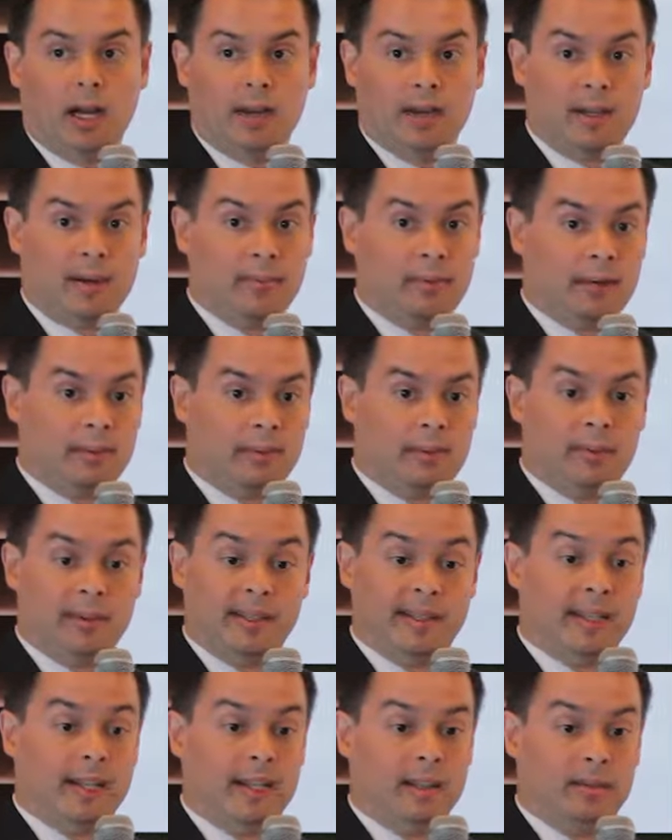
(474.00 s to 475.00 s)
He'd
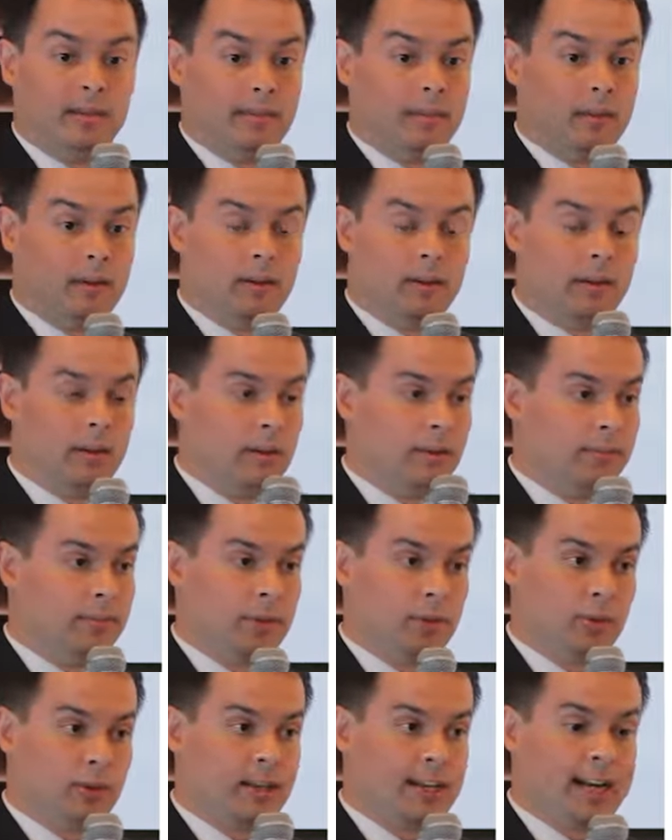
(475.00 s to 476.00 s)
probably done
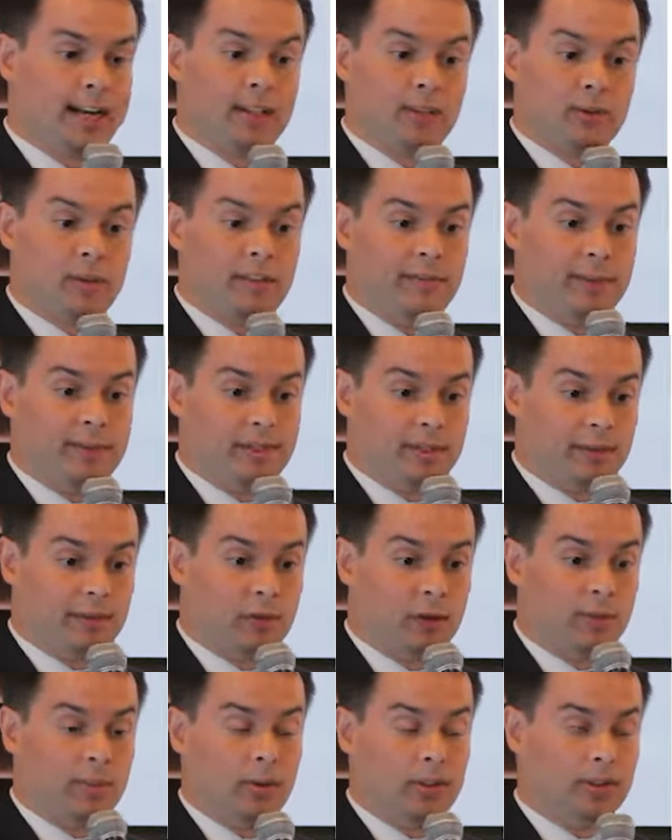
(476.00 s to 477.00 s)
between 9 and 12 months of
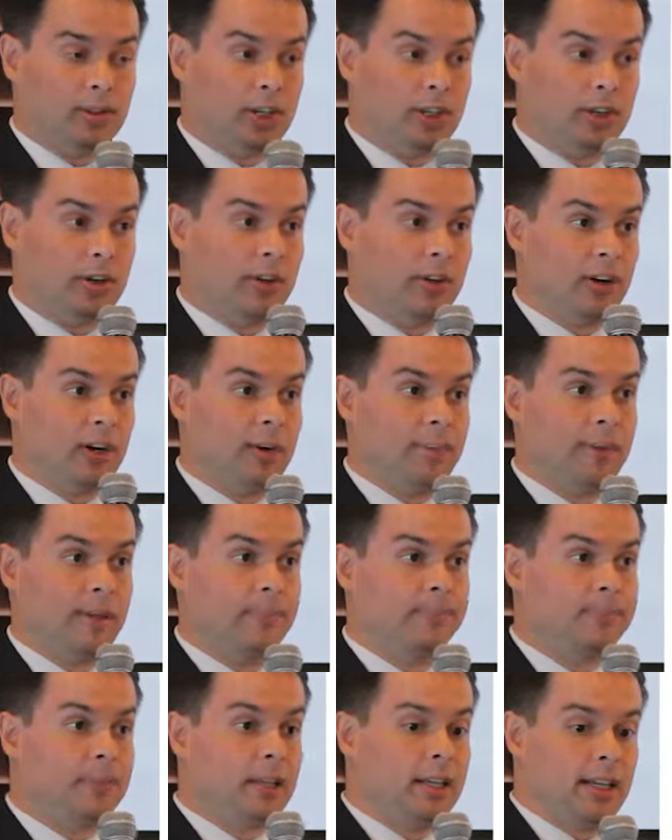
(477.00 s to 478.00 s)
formal structured
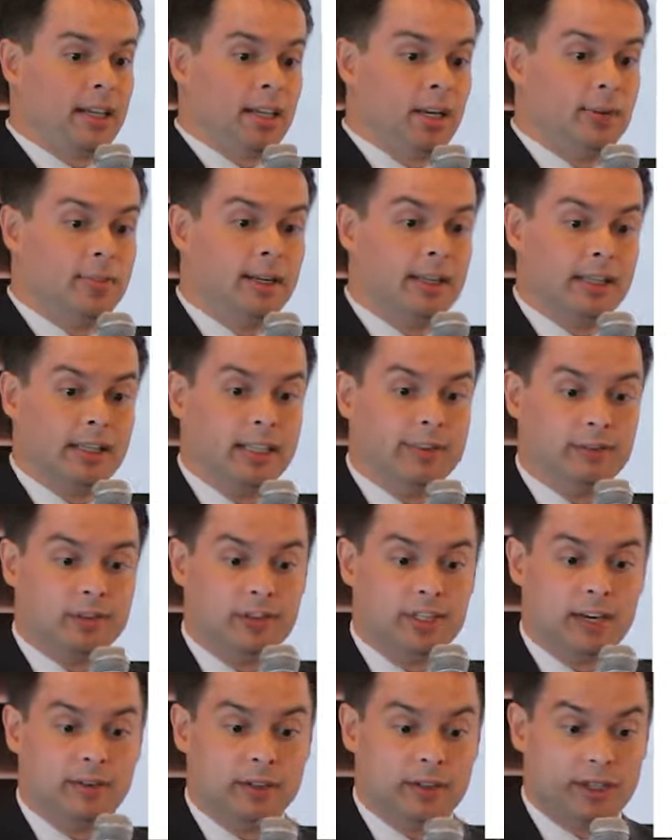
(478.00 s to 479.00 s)
therapy intermittently for
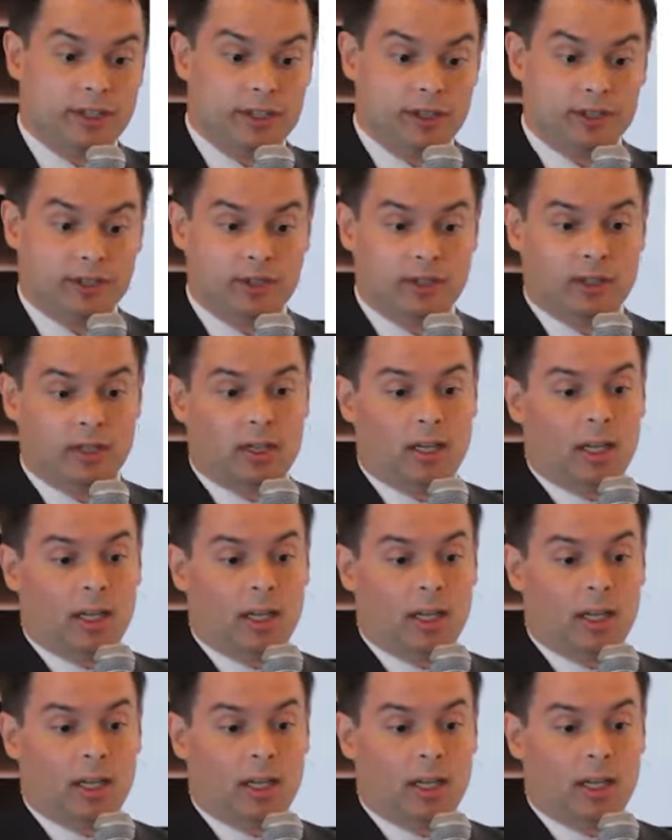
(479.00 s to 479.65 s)
several years